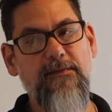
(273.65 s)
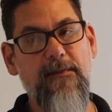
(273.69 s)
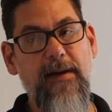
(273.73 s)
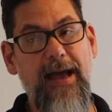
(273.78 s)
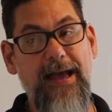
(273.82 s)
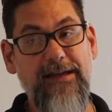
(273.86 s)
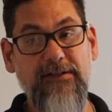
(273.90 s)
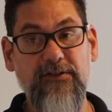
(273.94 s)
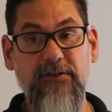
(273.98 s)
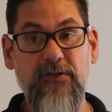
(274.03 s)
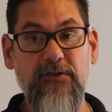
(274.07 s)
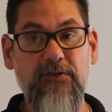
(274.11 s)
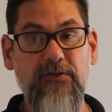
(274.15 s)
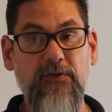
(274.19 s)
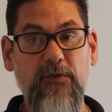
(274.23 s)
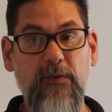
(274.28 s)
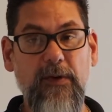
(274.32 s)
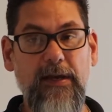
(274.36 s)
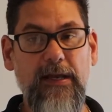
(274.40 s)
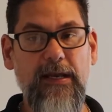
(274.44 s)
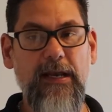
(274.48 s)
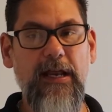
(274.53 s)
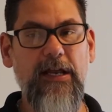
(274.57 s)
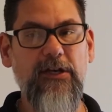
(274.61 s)
master
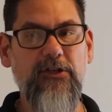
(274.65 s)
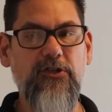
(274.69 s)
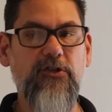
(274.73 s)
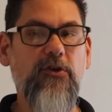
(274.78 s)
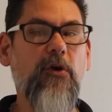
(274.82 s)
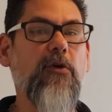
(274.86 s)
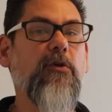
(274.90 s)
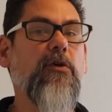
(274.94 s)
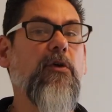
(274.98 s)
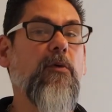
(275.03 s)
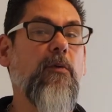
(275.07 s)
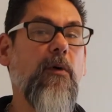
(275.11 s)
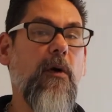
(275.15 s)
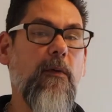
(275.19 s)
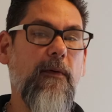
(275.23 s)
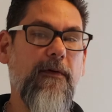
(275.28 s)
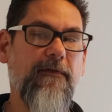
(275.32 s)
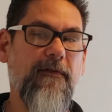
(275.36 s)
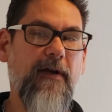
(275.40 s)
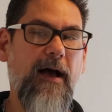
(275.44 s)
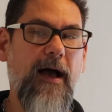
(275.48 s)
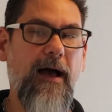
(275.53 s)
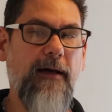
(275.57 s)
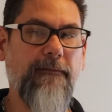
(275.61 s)
suite and show you what
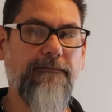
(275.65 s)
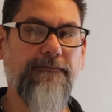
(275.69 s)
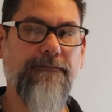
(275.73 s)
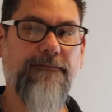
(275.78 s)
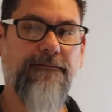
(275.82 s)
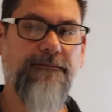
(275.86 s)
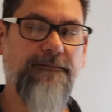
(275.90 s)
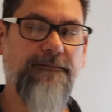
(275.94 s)
we've got.